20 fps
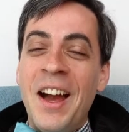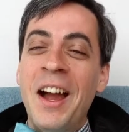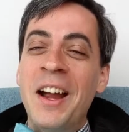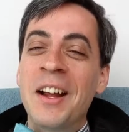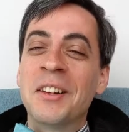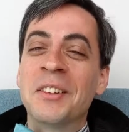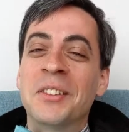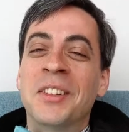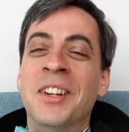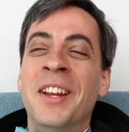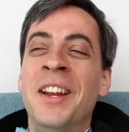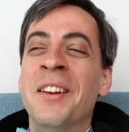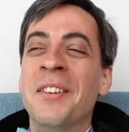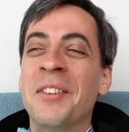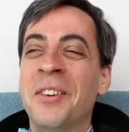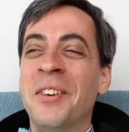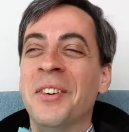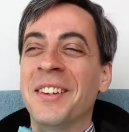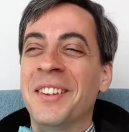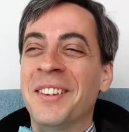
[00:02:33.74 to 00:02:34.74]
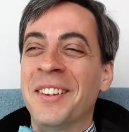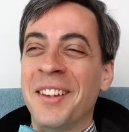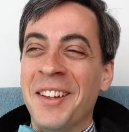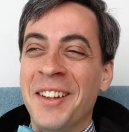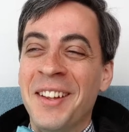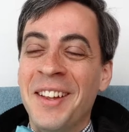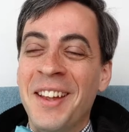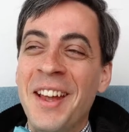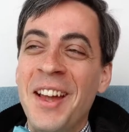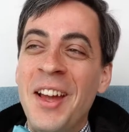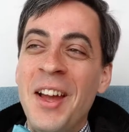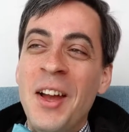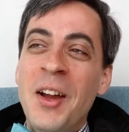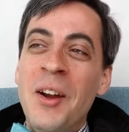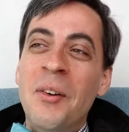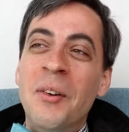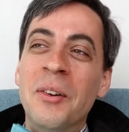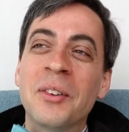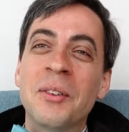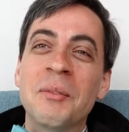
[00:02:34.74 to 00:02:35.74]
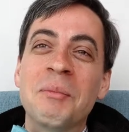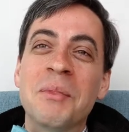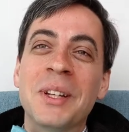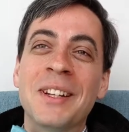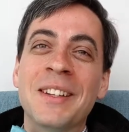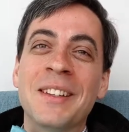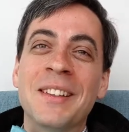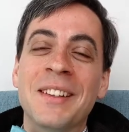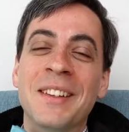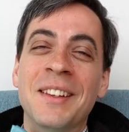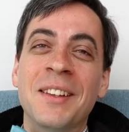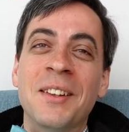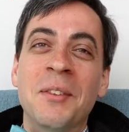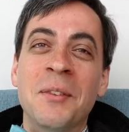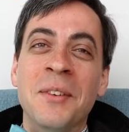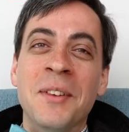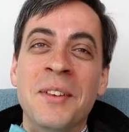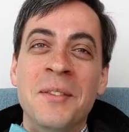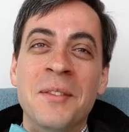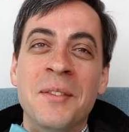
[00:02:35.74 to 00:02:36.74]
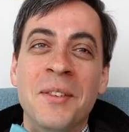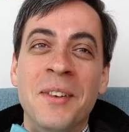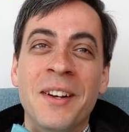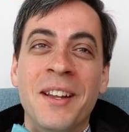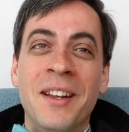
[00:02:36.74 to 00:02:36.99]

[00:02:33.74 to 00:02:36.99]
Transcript: Iron Chef was a big deal when